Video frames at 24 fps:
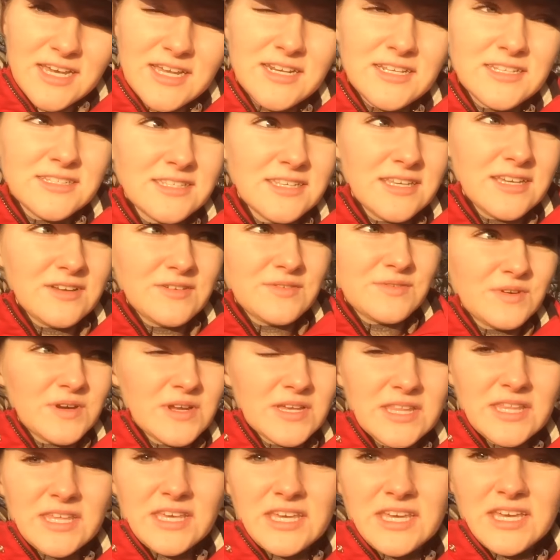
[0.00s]
and it's like
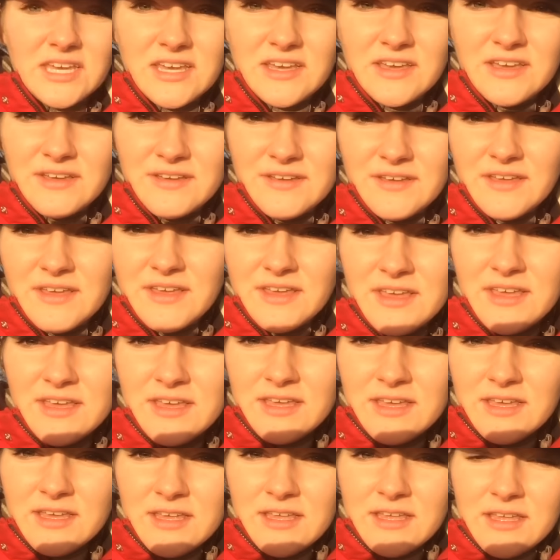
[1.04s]
really
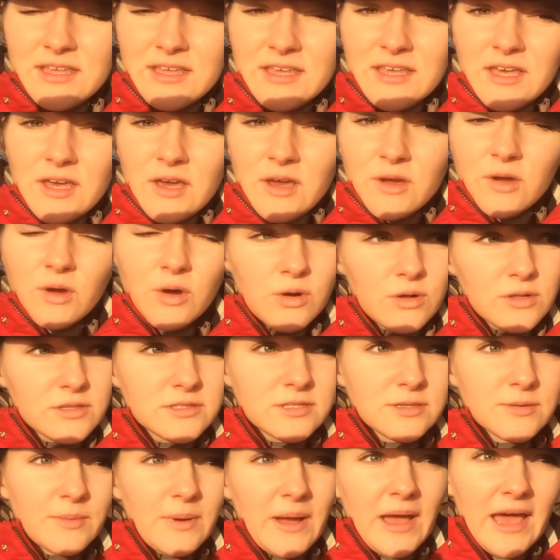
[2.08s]
cool
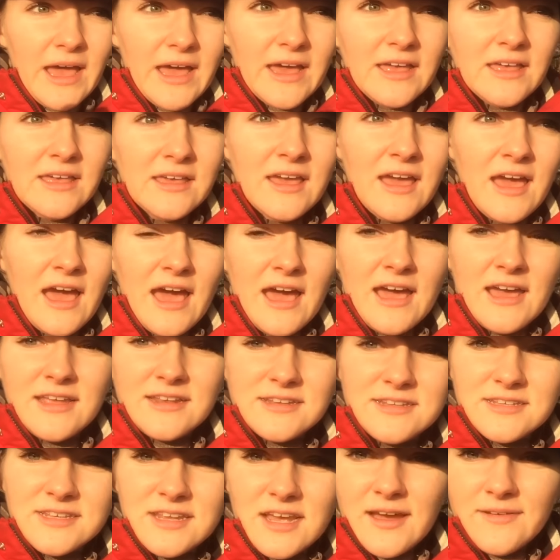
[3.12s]
to wear,
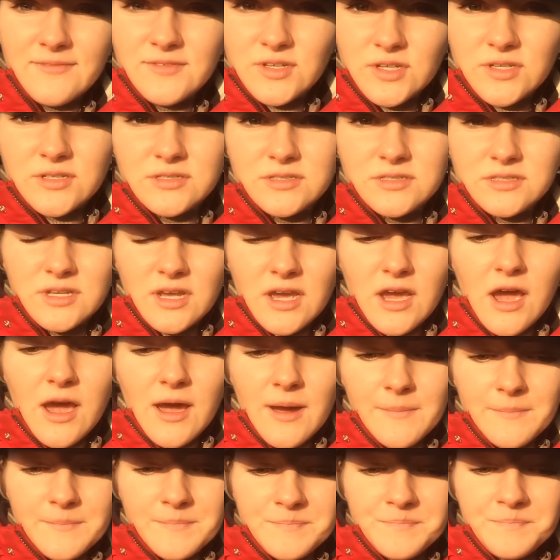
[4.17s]
and I've just
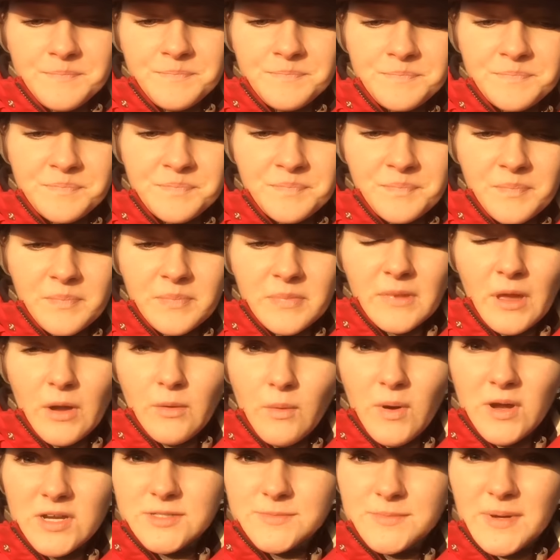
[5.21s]
um,
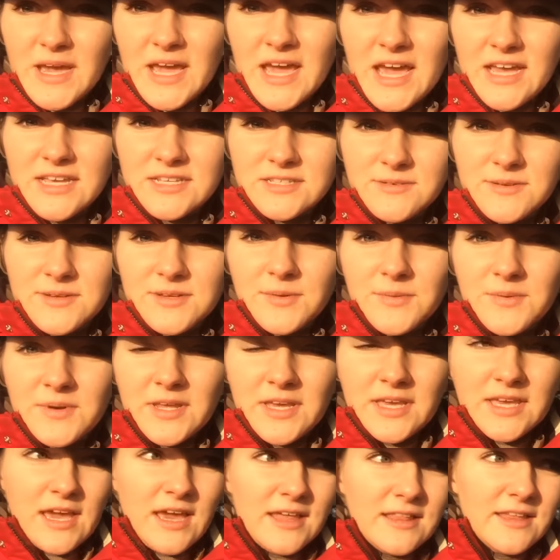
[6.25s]
washed my hair, so I don't
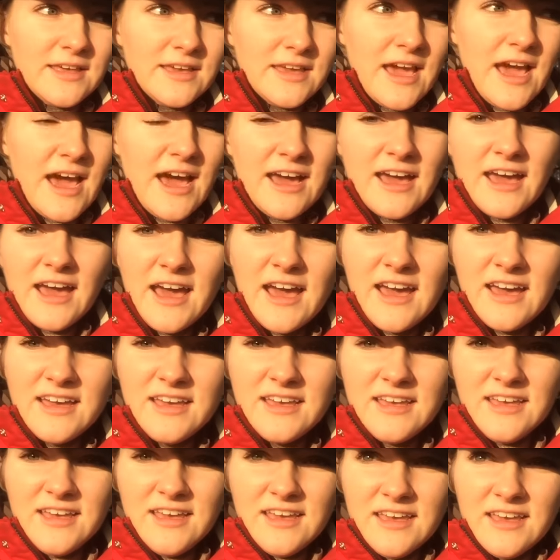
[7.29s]
want to get like hat hair,
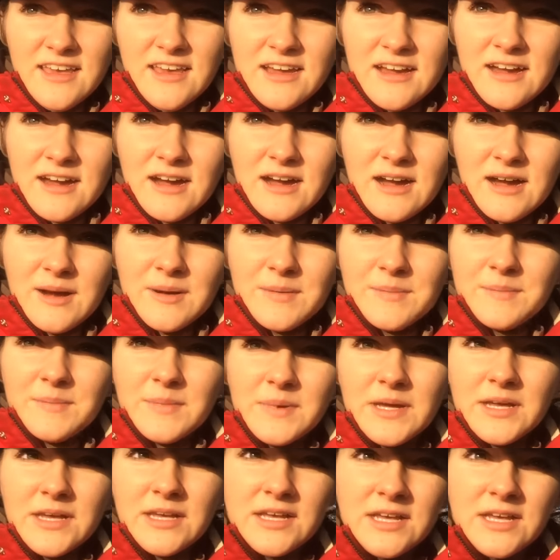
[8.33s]

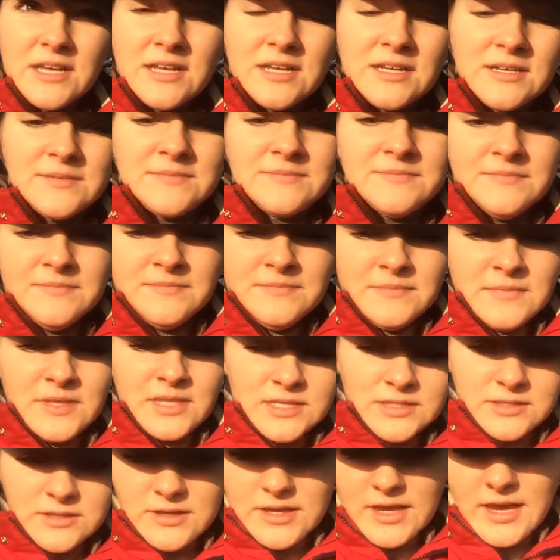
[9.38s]
um,
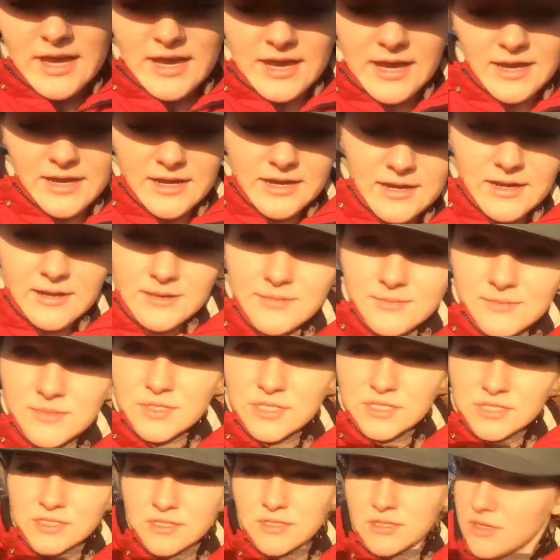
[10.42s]
so yeah, I'm
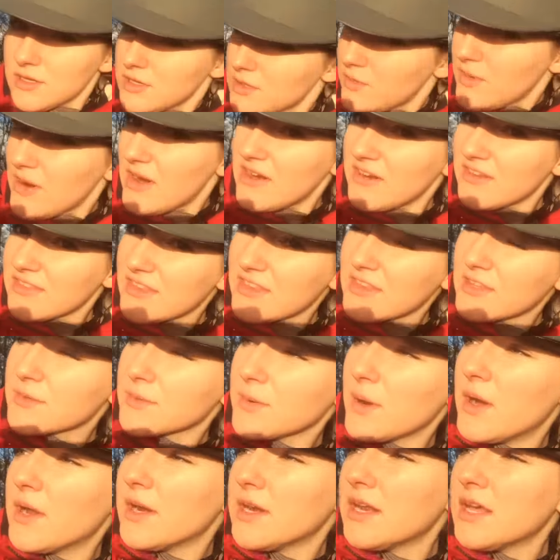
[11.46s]
just wearing this
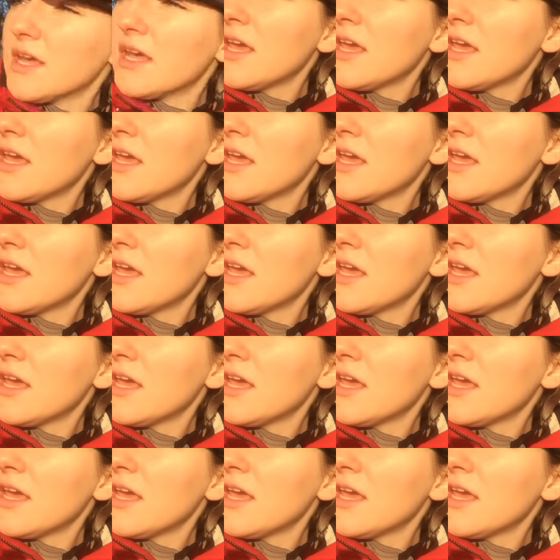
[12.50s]
one,